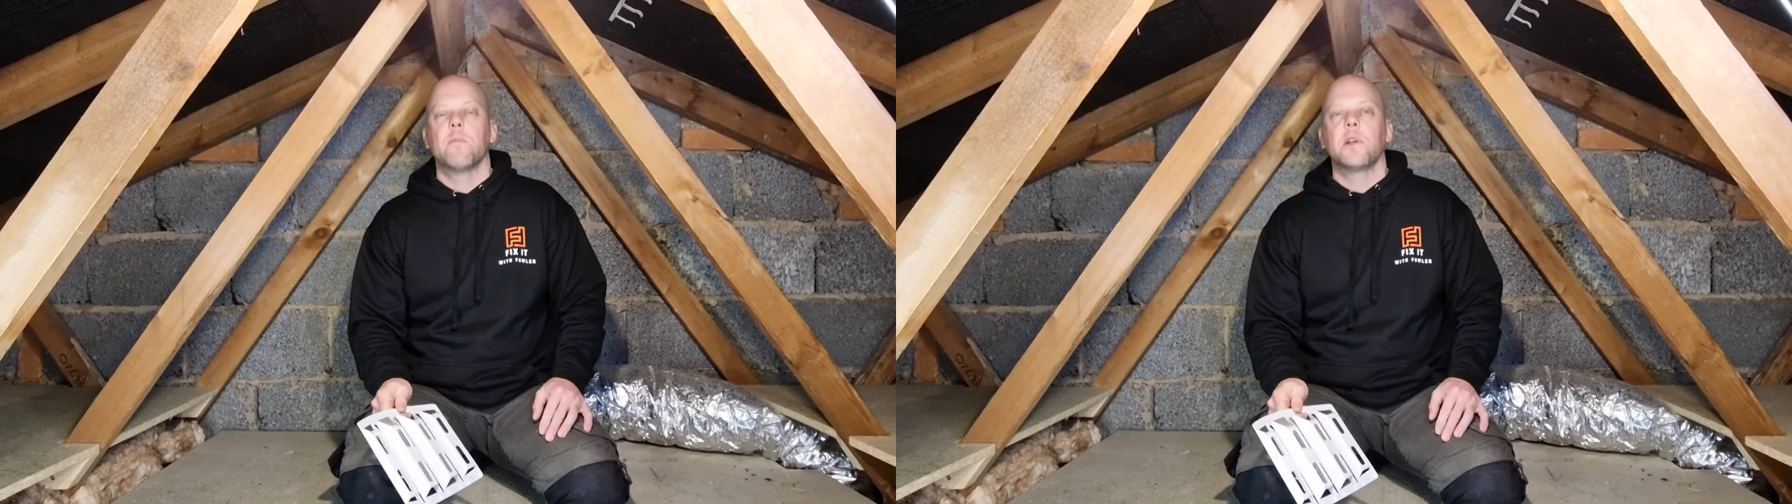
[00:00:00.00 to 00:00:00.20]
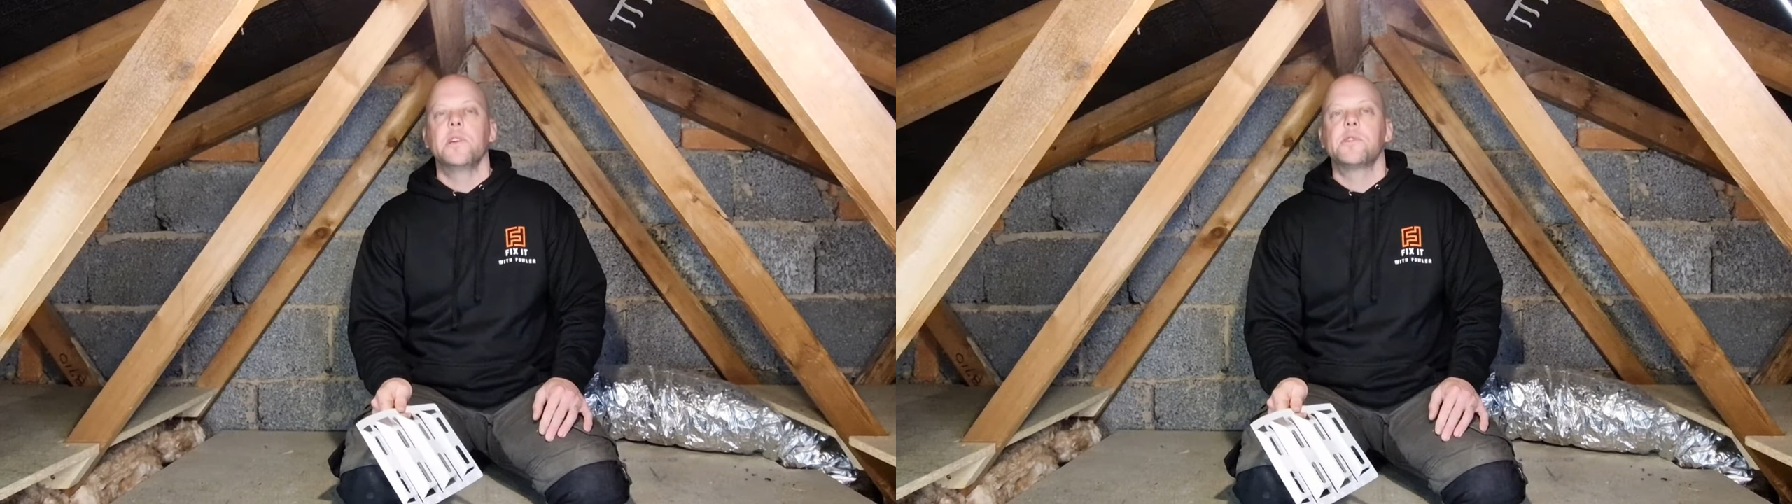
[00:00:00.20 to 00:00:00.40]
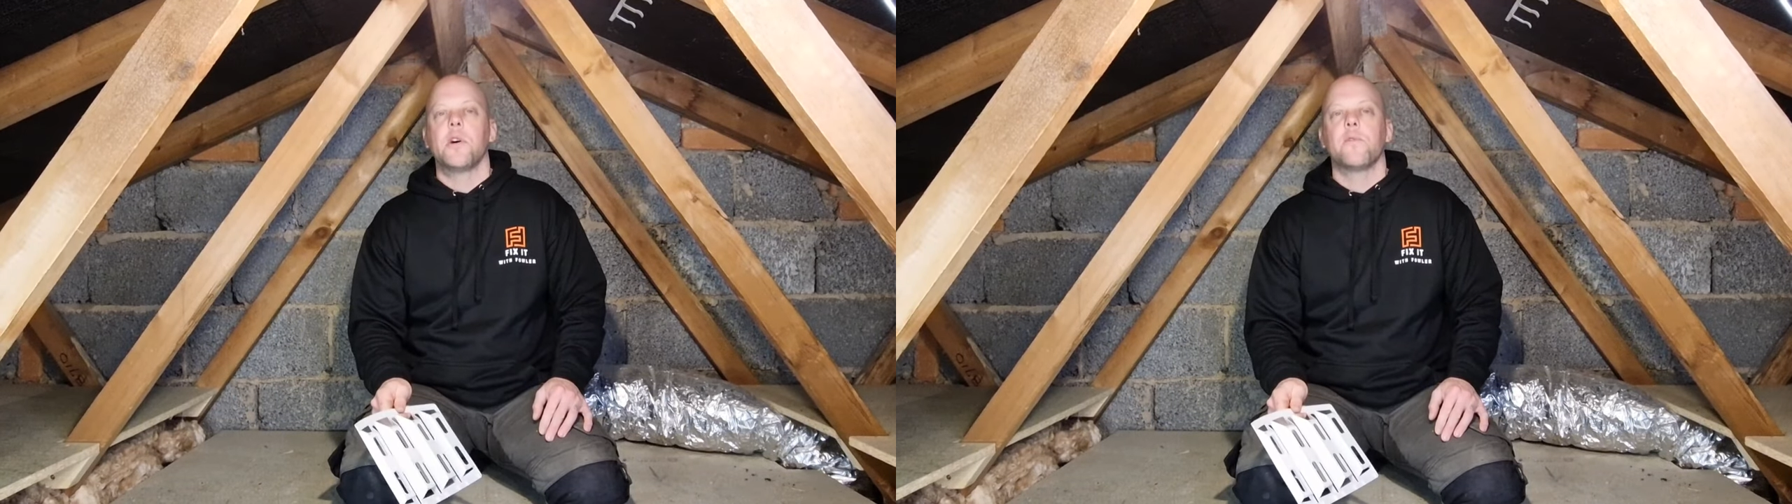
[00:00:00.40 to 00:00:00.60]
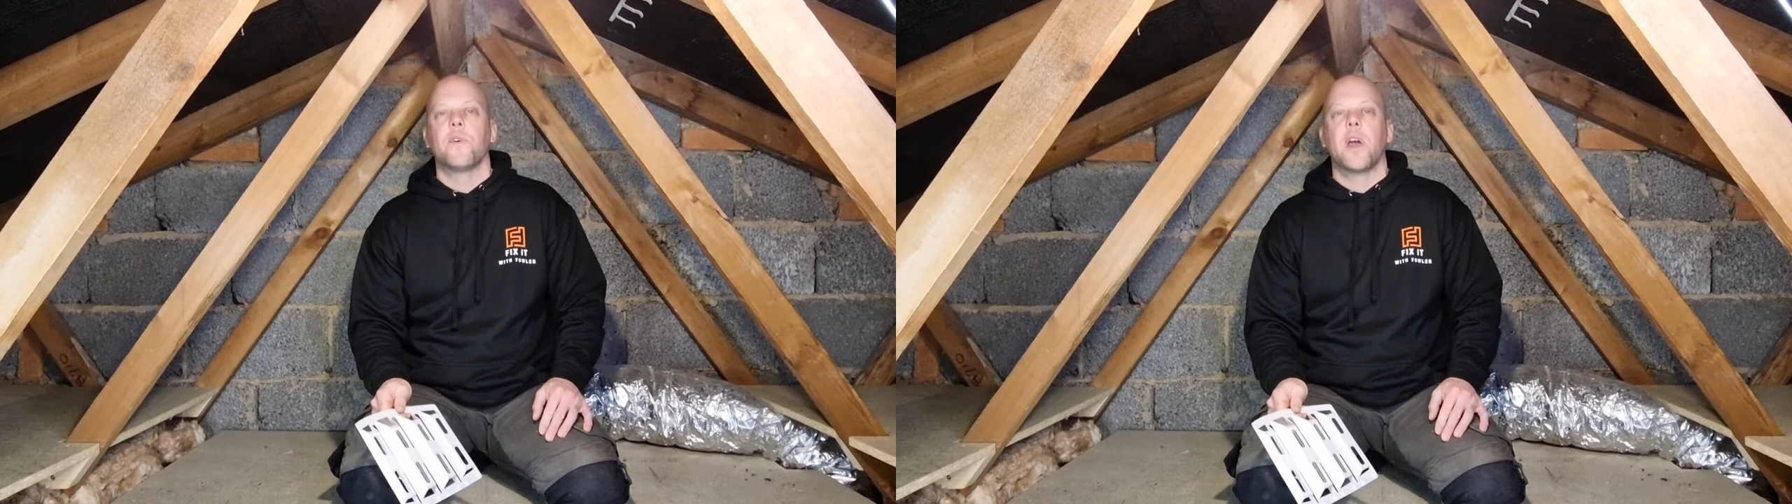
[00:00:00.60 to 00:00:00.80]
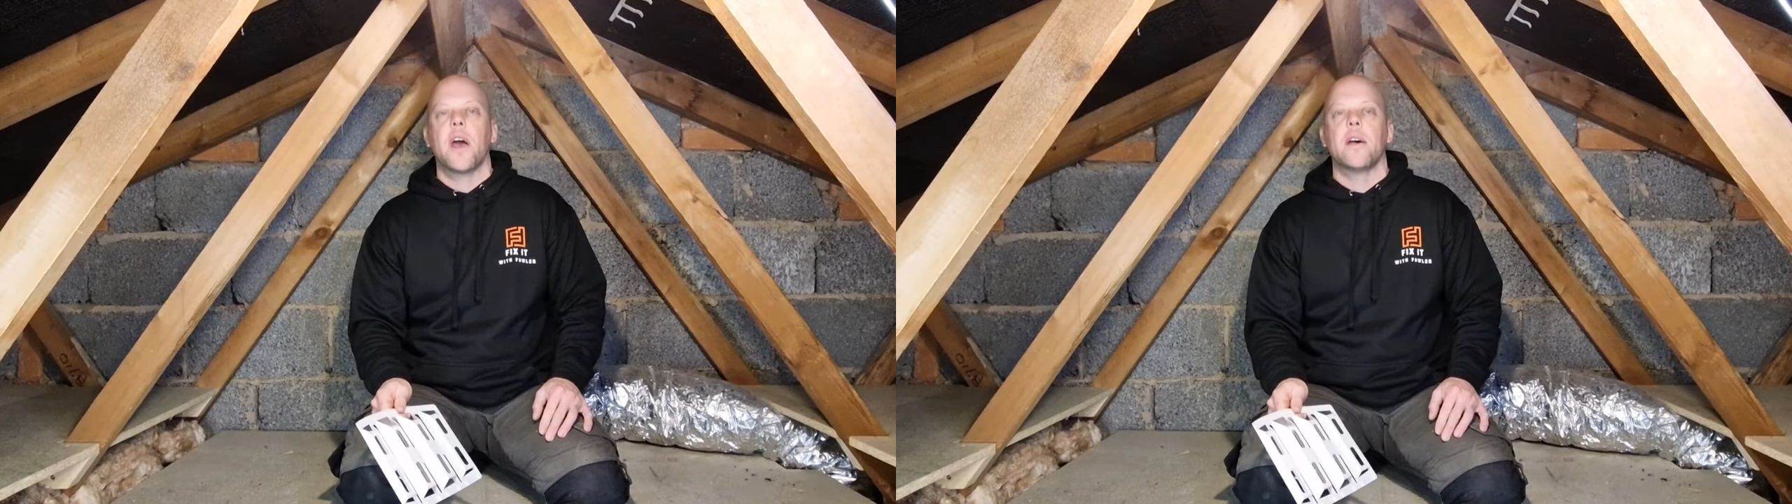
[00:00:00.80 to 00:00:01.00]
Please don't
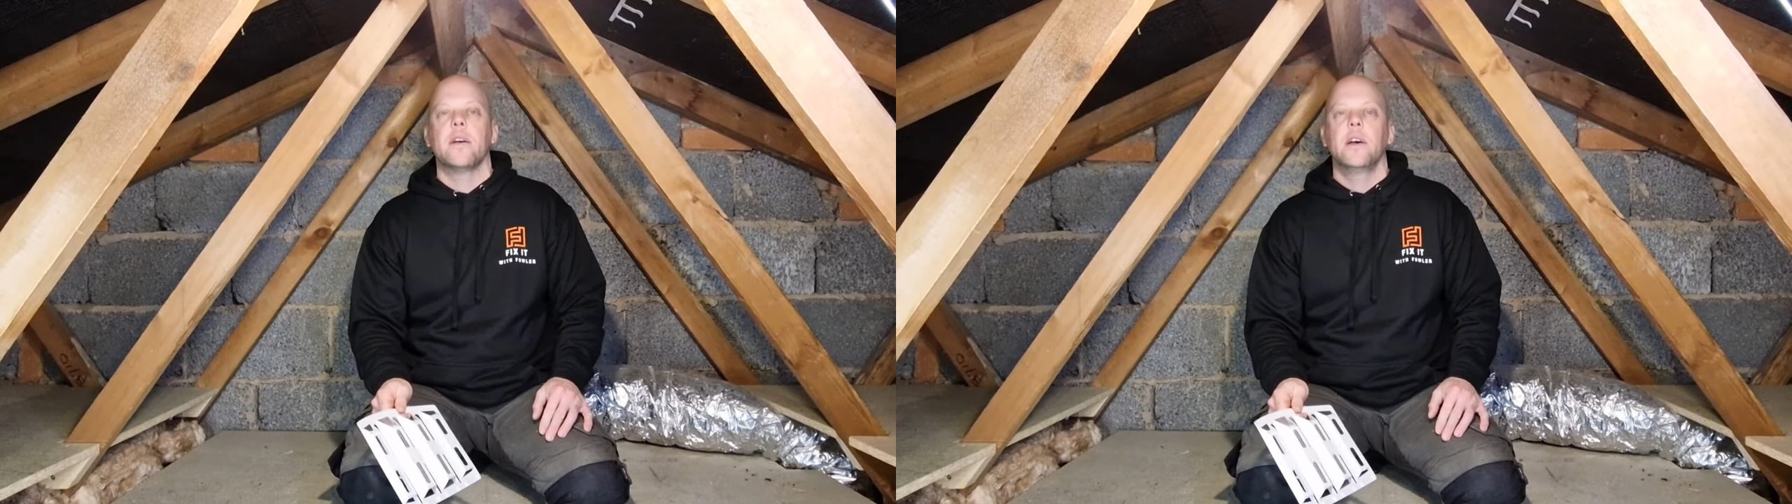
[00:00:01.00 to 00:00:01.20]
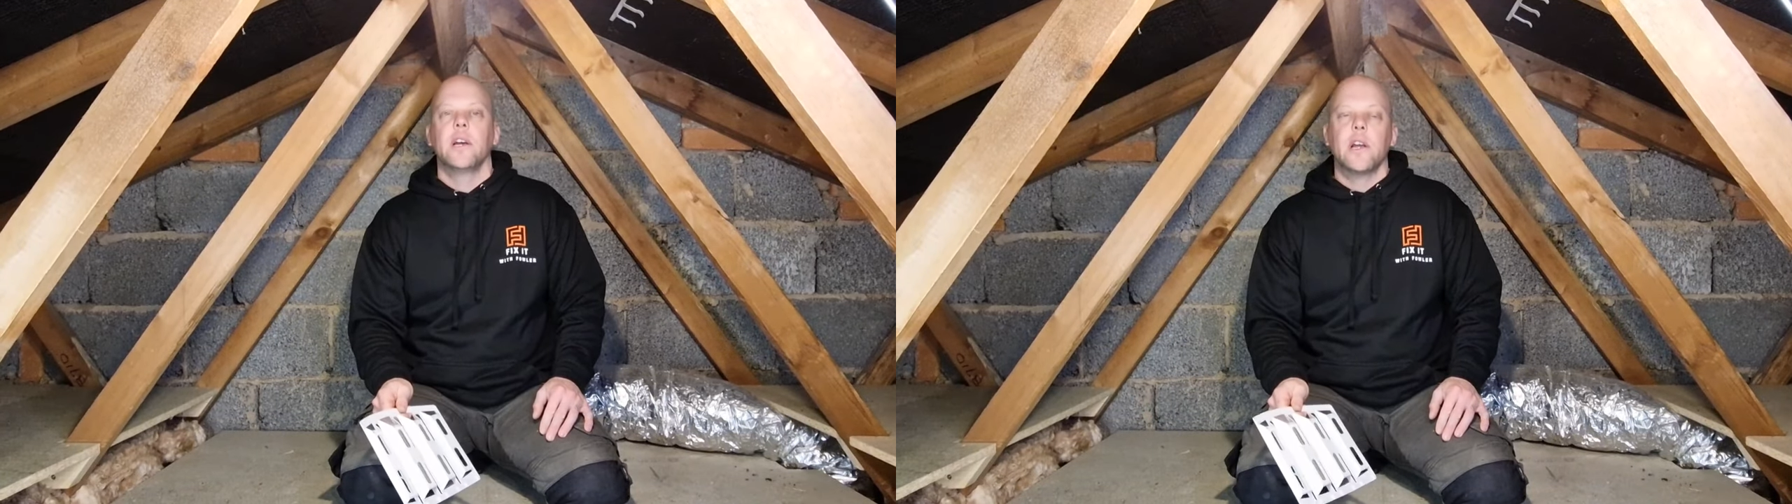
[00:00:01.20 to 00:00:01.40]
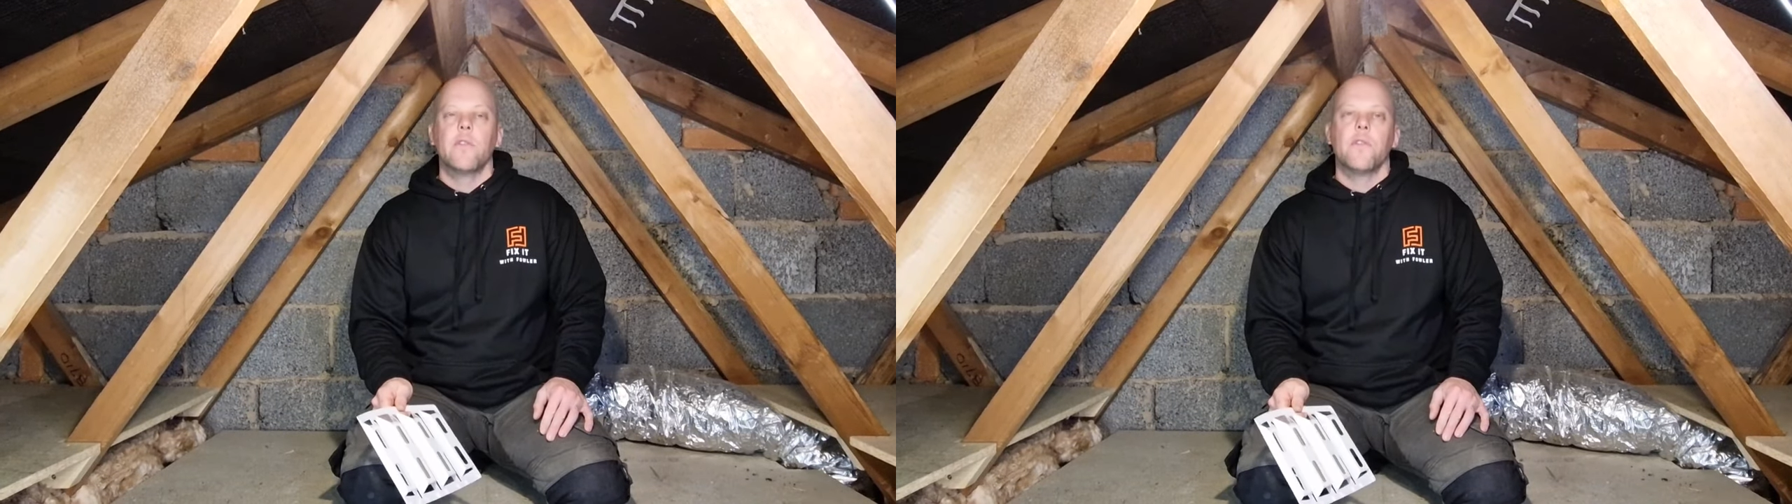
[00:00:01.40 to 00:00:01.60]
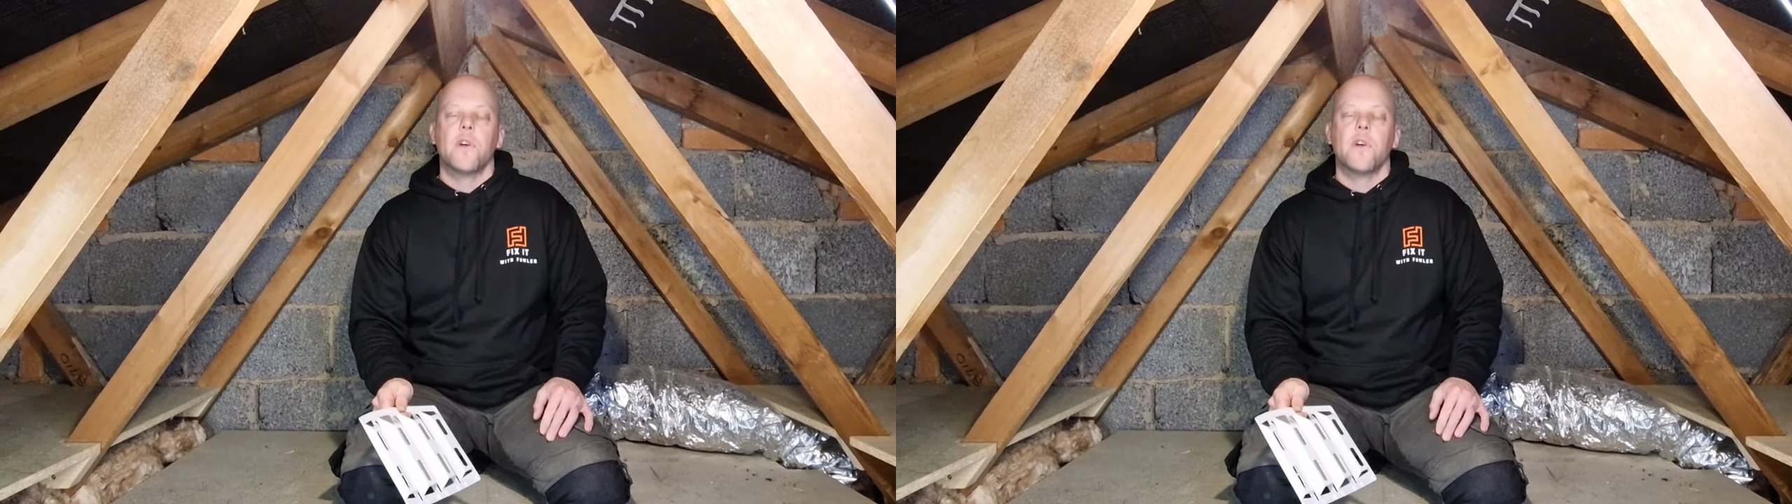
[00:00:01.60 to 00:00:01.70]
forget, give the